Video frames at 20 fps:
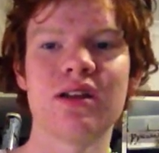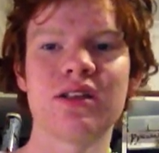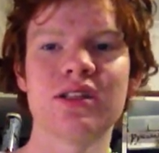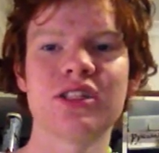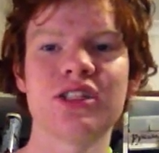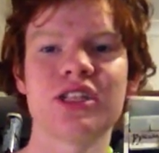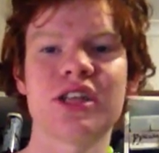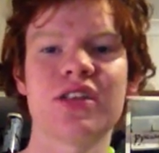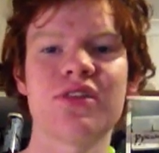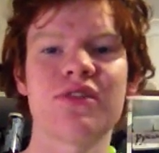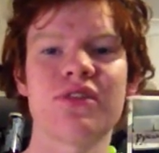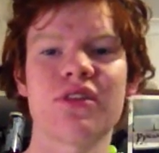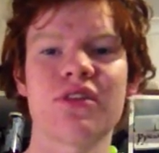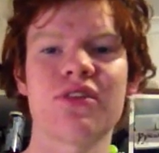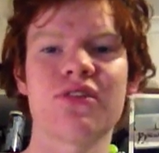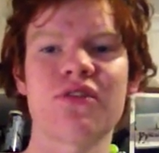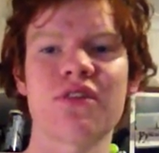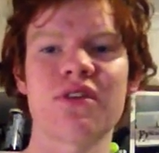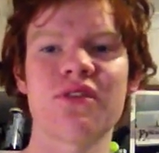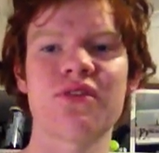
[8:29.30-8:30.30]
share the
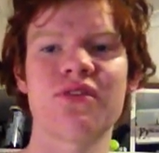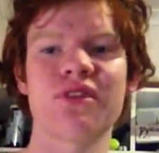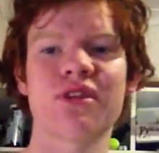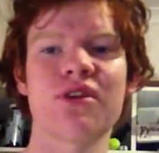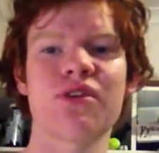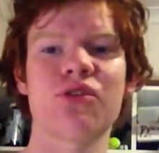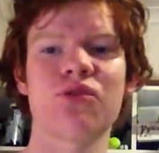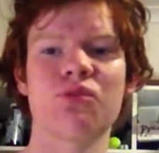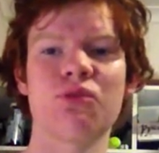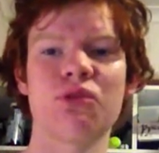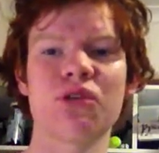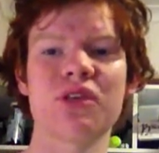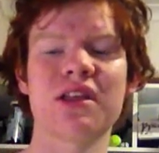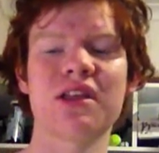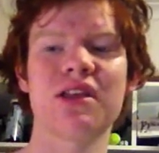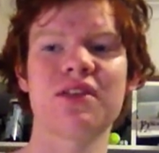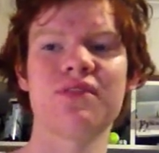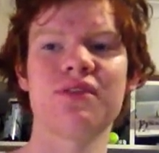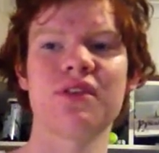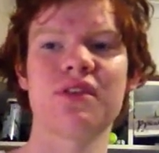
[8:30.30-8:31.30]
videos, favorite videos, do all that
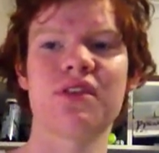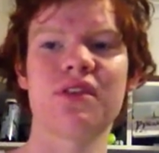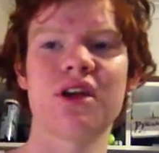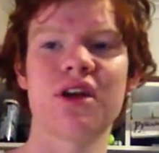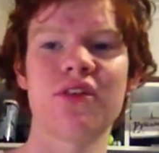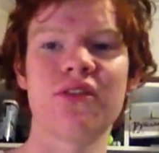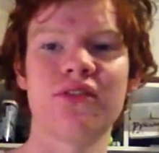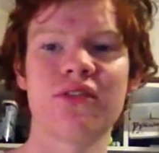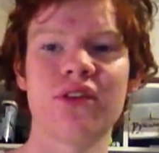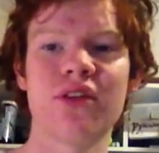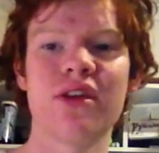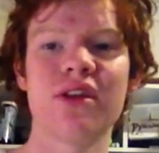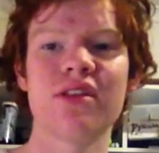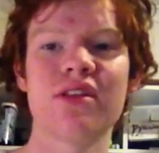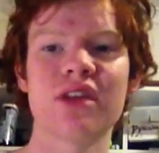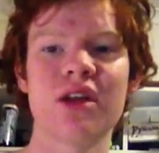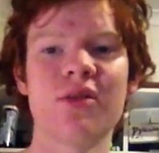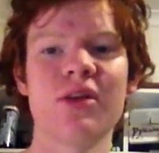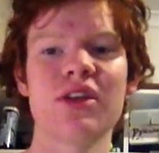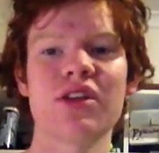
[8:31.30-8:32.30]
lovely stuff.
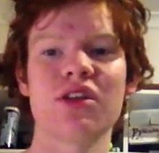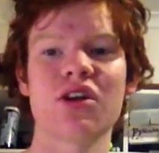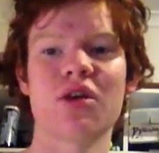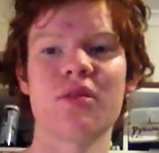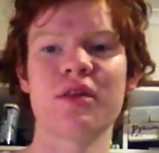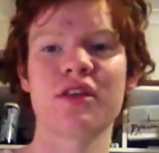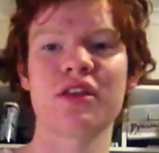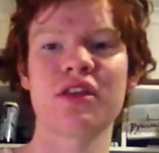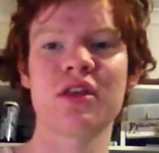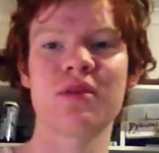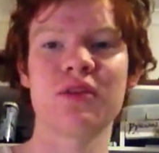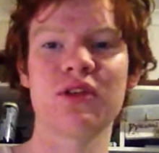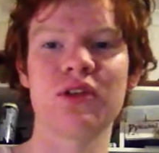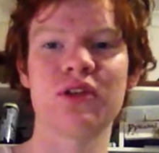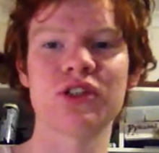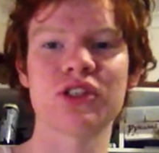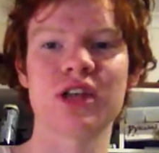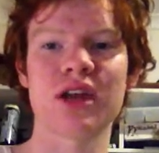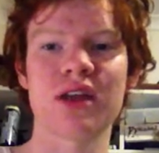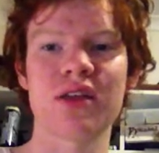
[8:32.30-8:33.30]
Tell me in the comments down below
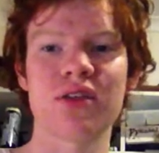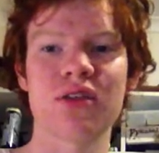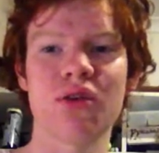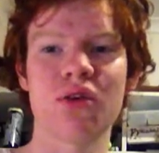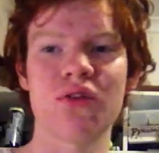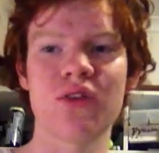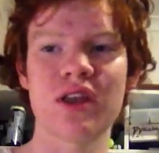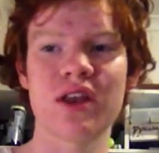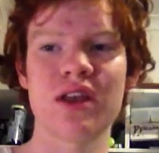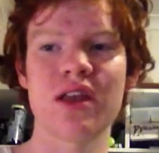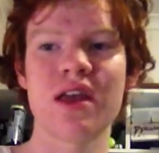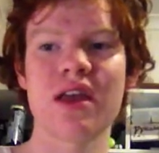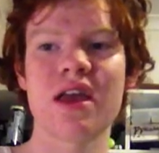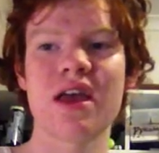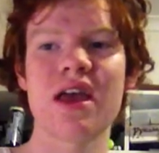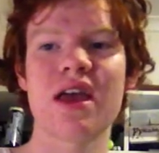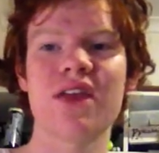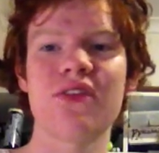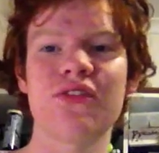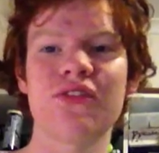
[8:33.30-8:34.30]
what you guys thought of it,
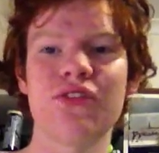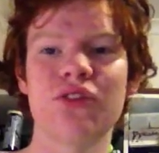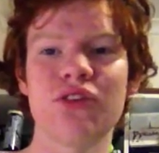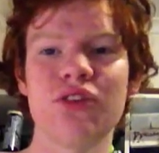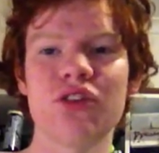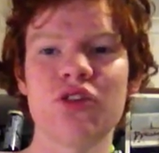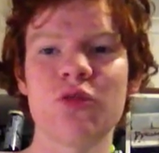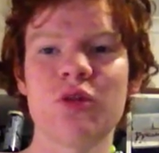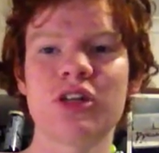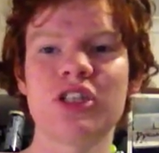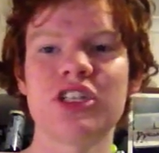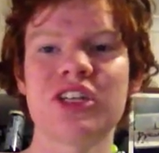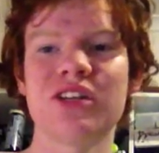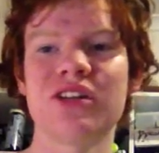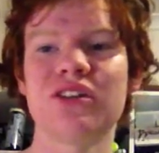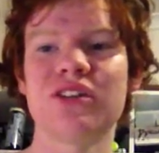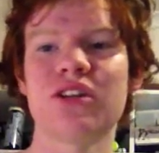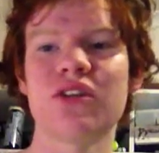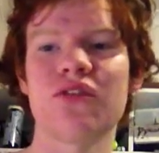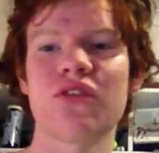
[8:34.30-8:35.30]
and if you're new to my
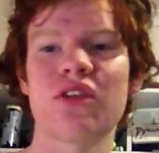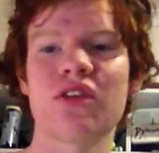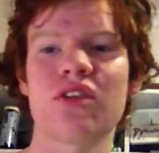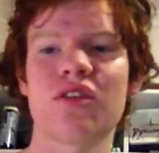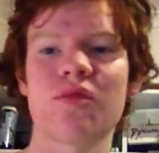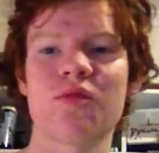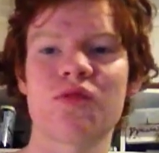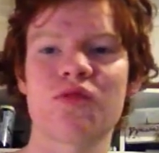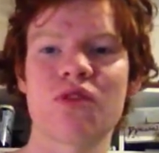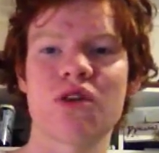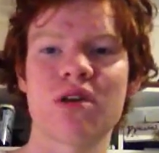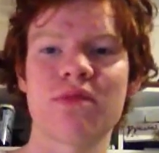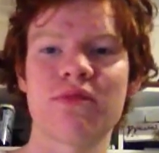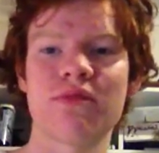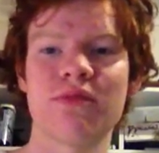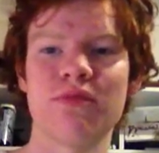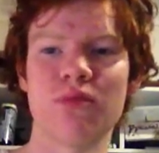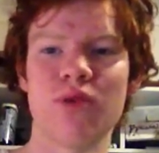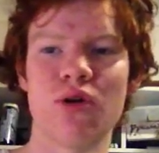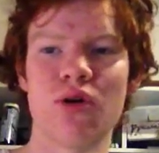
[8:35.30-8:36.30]
channel, don't forget to subscribe
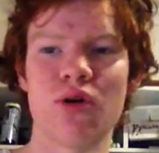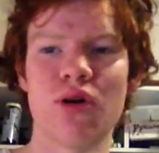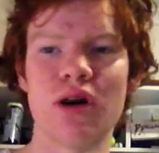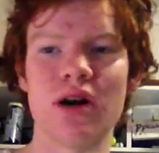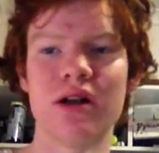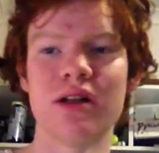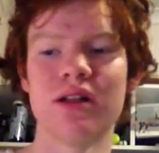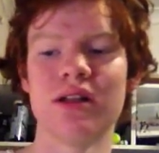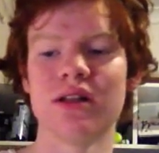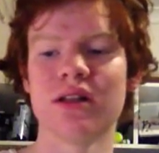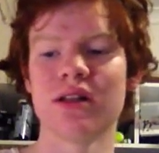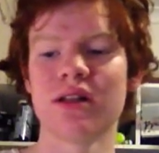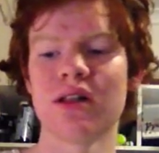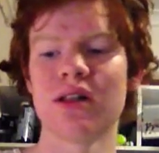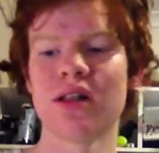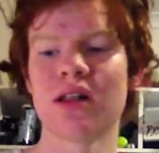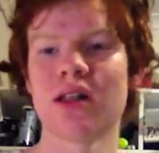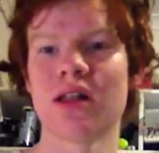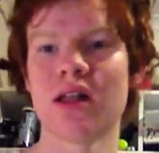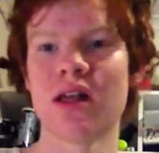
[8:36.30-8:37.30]
for more.
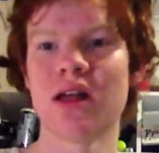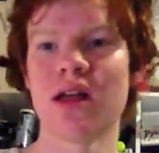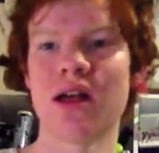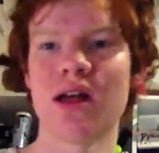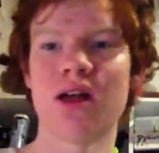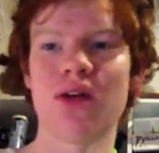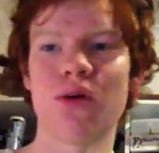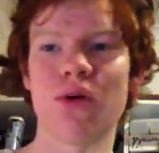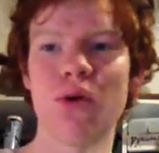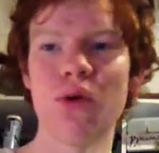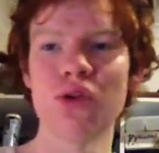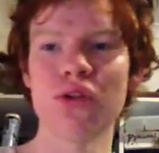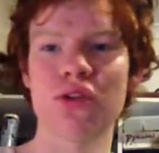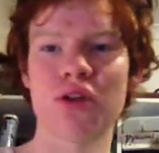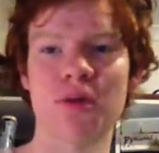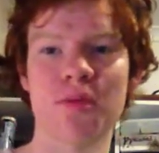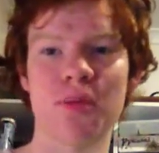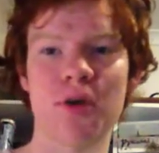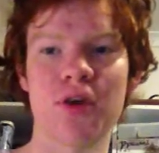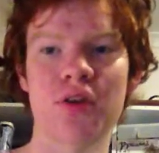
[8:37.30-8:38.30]

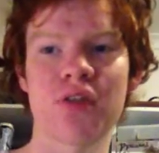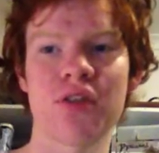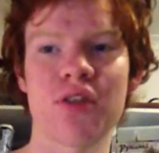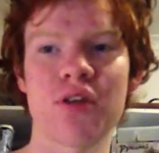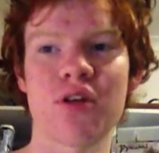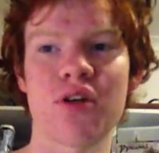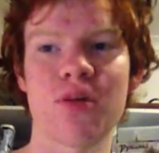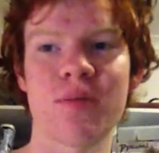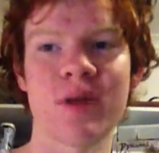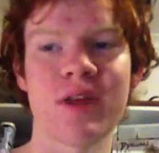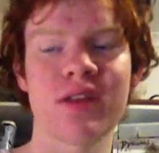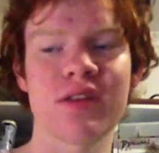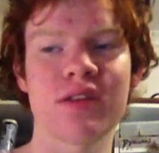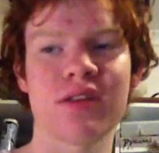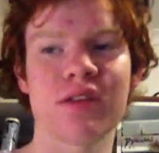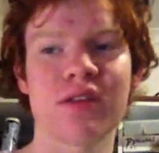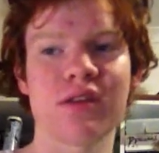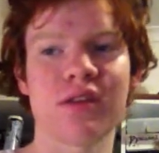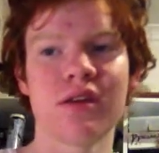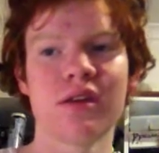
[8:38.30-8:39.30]
Also post in the
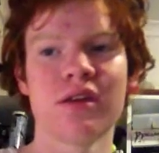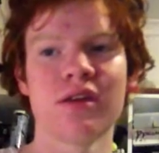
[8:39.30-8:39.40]
comments